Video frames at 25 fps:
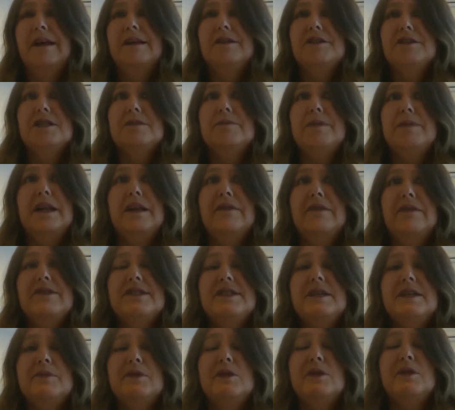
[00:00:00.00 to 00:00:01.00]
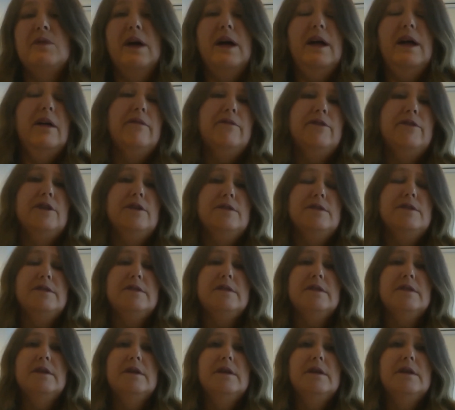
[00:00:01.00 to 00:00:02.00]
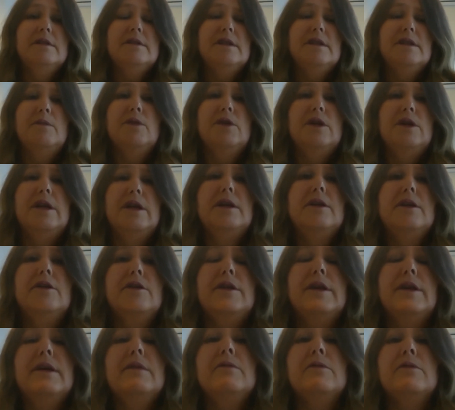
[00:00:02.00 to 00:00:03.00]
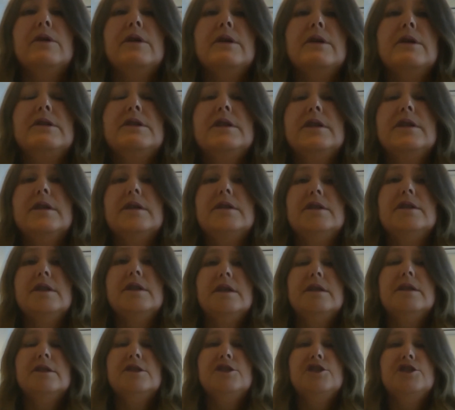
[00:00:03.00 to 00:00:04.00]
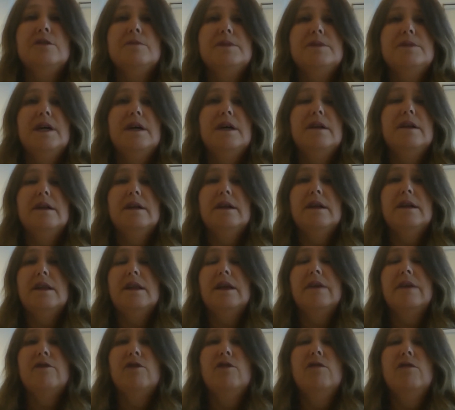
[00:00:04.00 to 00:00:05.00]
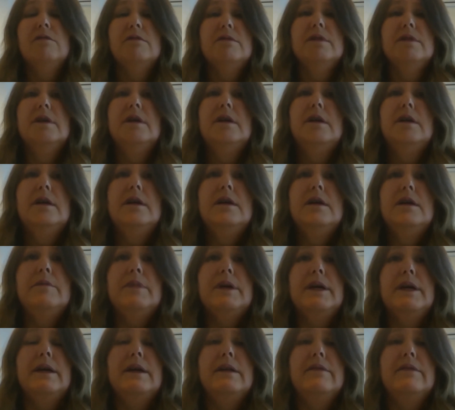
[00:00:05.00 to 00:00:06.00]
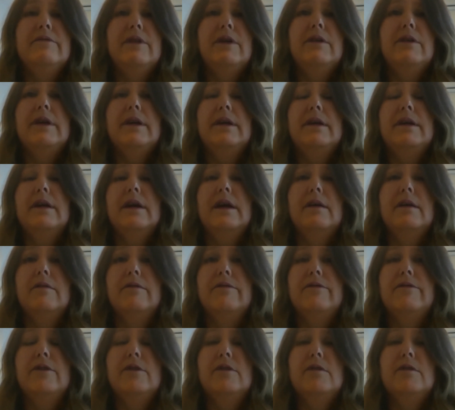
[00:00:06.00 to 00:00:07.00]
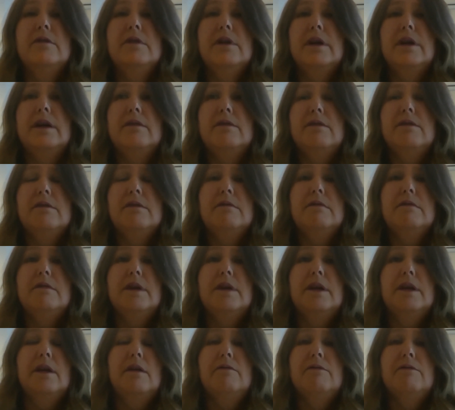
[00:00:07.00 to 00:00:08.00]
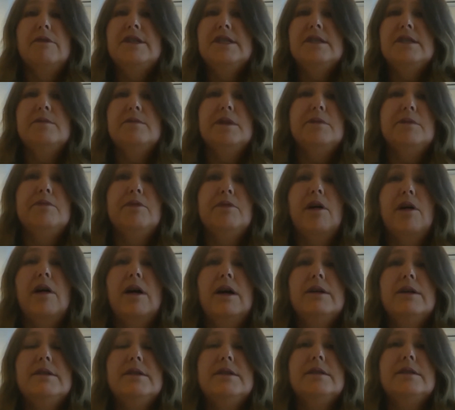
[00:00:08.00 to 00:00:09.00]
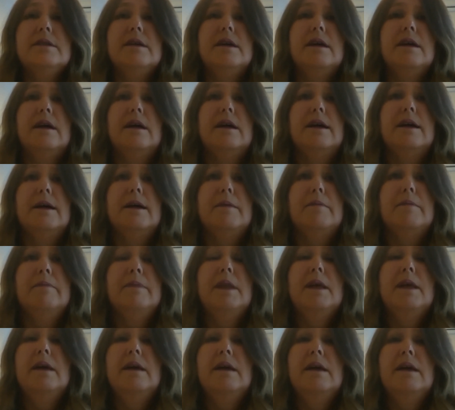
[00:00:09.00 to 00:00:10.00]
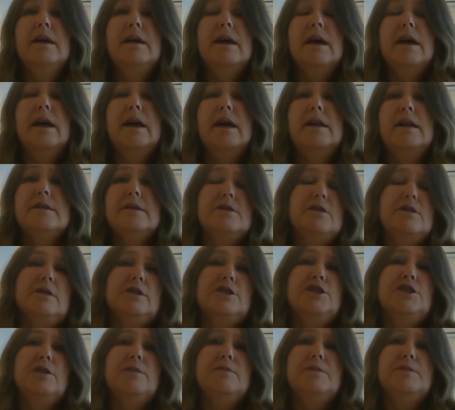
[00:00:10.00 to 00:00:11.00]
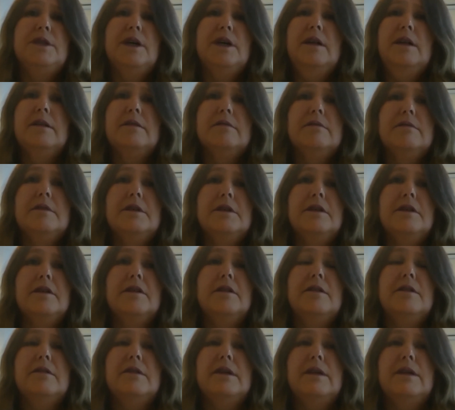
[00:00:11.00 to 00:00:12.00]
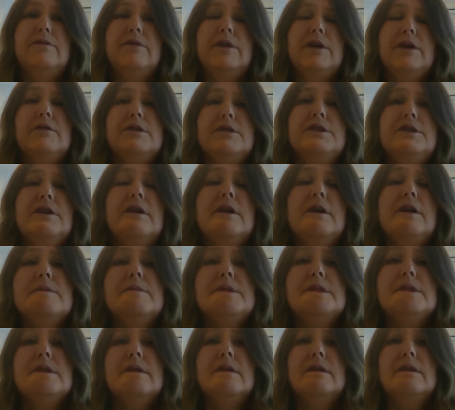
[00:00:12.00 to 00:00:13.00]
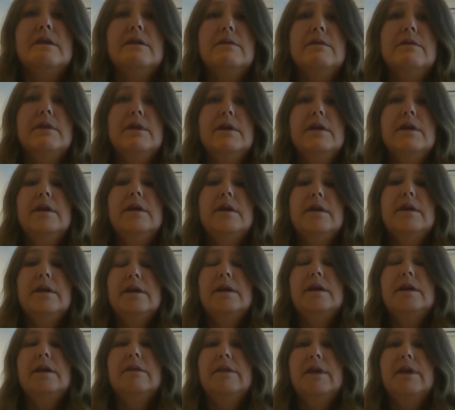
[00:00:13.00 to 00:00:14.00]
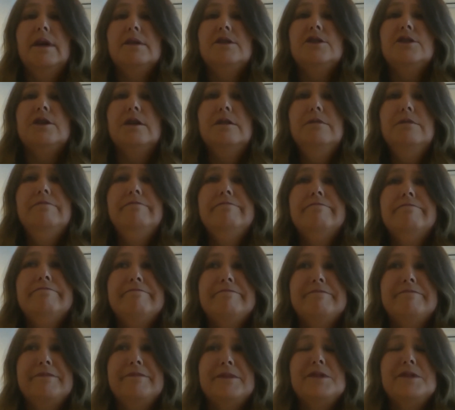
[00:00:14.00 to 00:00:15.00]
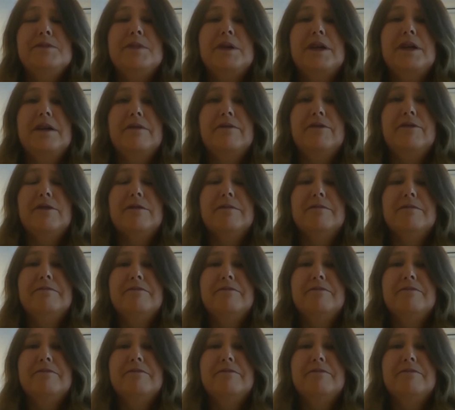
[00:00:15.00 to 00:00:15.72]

just about every step of the way I've used someone in her network to get the job done, and then they've all been very helpful and reasonably priced, and it's got the job done in record time. So yeah, thanks, Joe. It's been helpful,